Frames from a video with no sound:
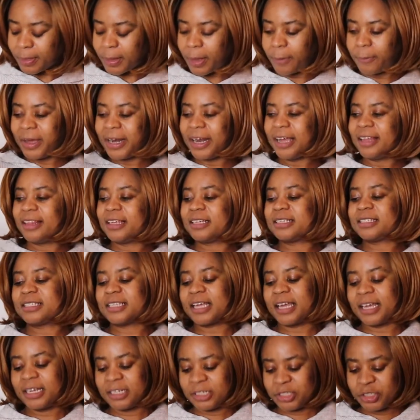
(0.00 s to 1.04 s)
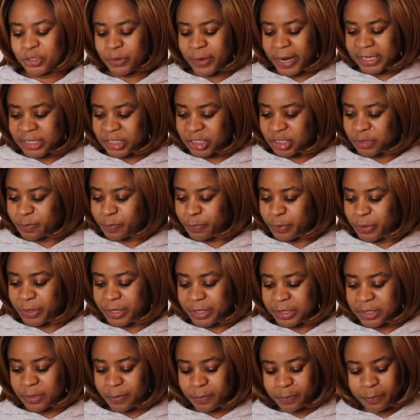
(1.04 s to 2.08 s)
What are they saying? Should I put
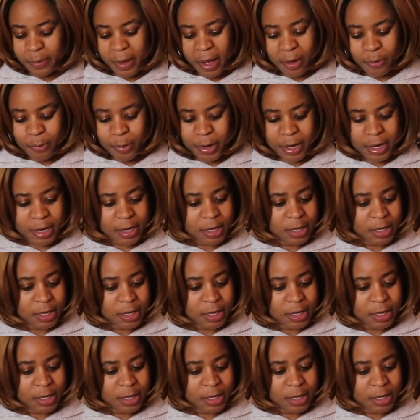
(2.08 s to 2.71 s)
it on power?